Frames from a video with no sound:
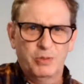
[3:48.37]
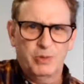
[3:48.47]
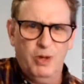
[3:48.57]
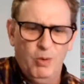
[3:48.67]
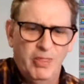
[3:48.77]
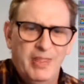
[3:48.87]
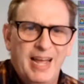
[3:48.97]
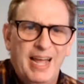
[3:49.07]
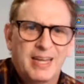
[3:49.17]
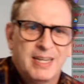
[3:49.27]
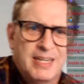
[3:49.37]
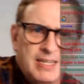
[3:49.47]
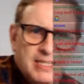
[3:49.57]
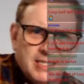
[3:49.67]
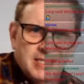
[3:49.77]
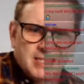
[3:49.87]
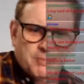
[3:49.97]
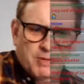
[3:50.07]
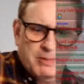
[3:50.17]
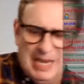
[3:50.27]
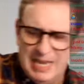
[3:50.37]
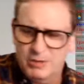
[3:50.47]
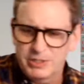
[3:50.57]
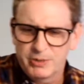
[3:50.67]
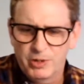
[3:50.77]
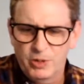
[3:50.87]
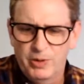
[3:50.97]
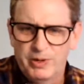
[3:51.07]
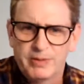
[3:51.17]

Who would go on that? It's probably a lousy road.